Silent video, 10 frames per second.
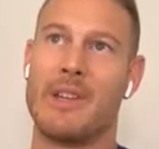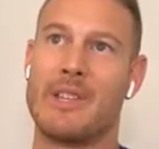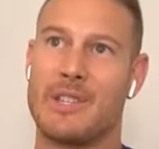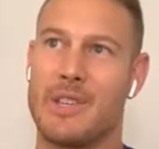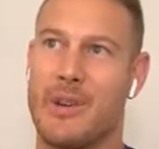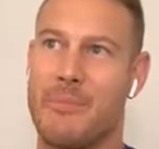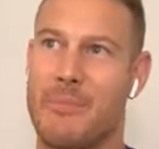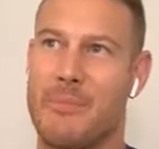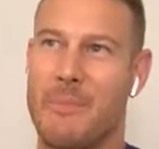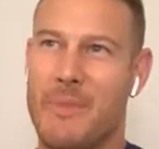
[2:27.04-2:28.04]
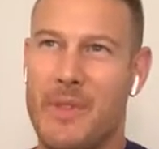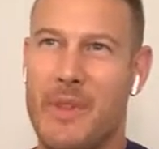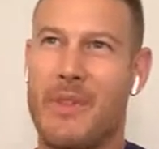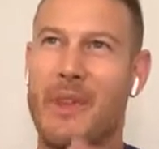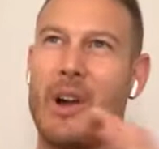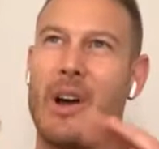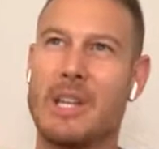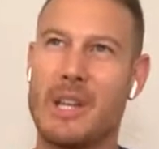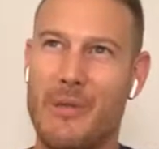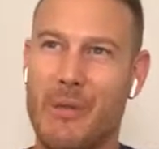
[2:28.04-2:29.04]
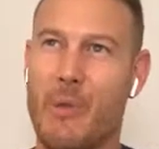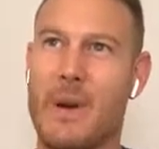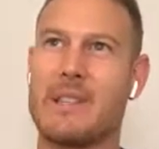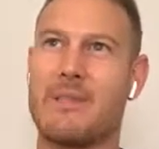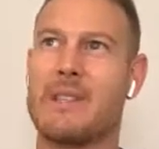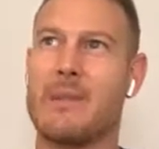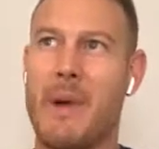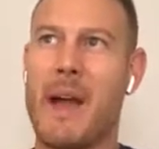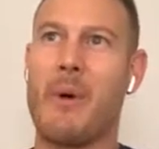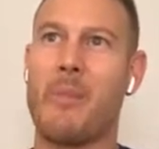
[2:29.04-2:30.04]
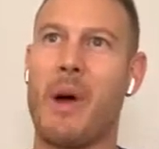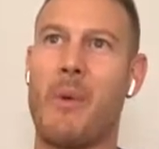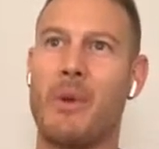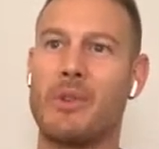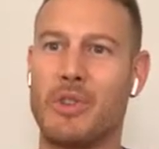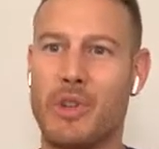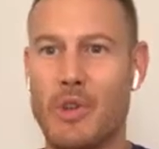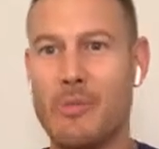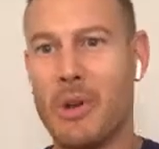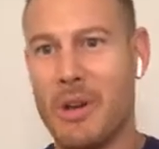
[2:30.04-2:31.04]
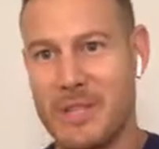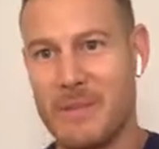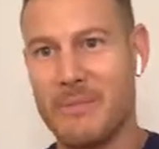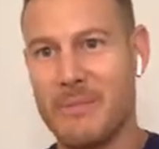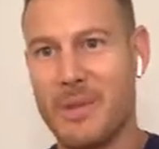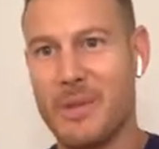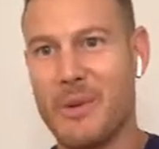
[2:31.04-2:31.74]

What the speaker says: certain the idea of what Wesker is about, but I want to humanize him, and